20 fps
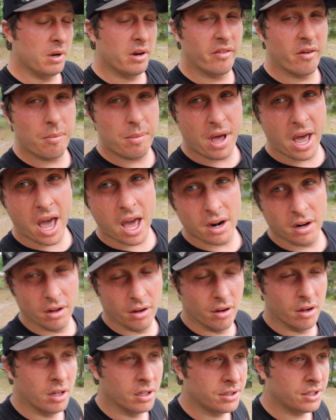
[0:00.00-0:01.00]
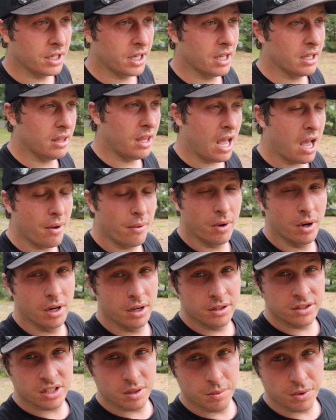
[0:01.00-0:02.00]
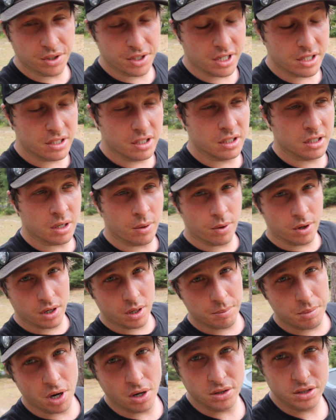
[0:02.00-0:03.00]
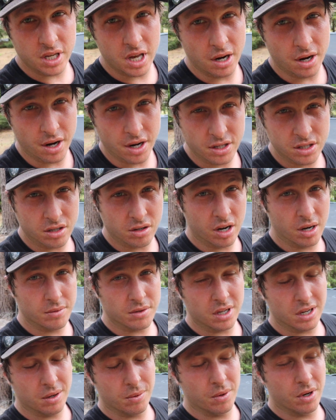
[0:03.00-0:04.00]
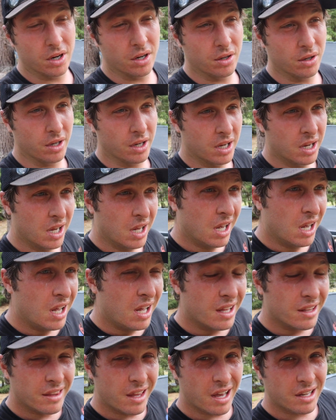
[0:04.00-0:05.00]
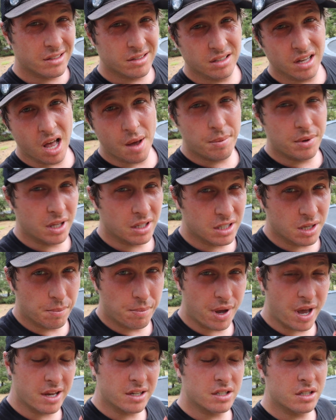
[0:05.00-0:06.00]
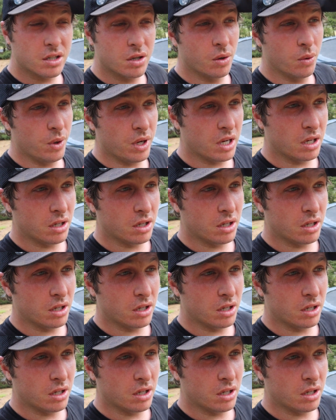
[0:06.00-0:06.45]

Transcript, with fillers: bit of a battle to get that one somewhat decent because I wanted to post that on Instagram, so I didn't want to do it that sloppy. That's the best we